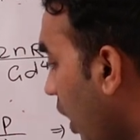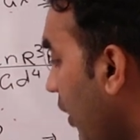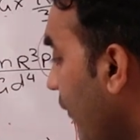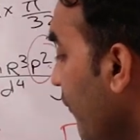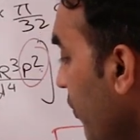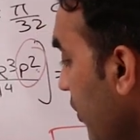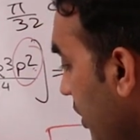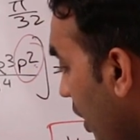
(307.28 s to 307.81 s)

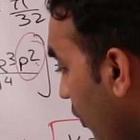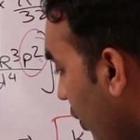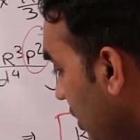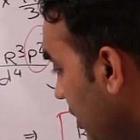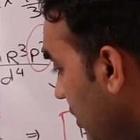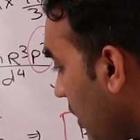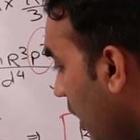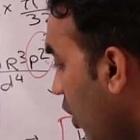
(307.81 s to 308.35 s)
R, then what
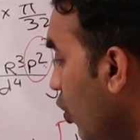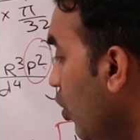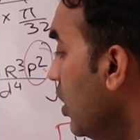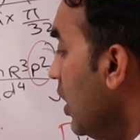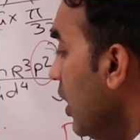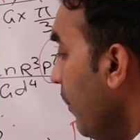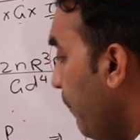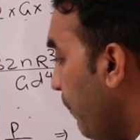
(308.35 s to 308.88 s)
is the tau?
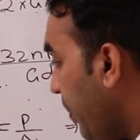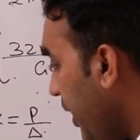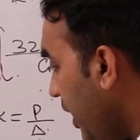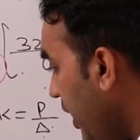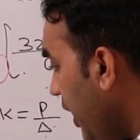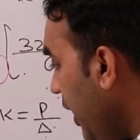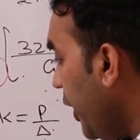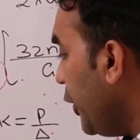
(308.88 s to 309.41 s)

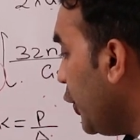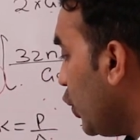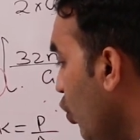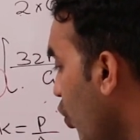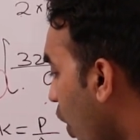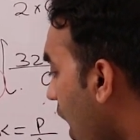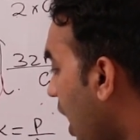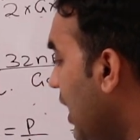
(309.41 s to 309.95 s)
P
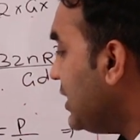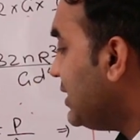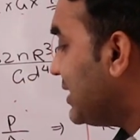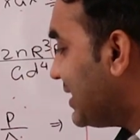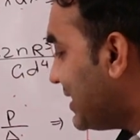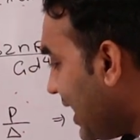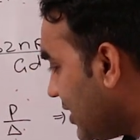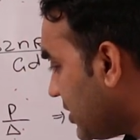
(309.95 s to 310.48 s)
into R
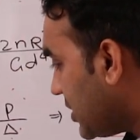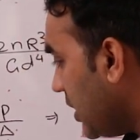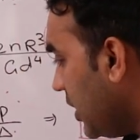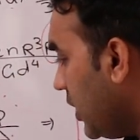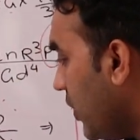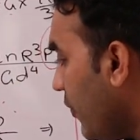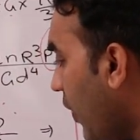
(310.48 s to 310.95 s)
16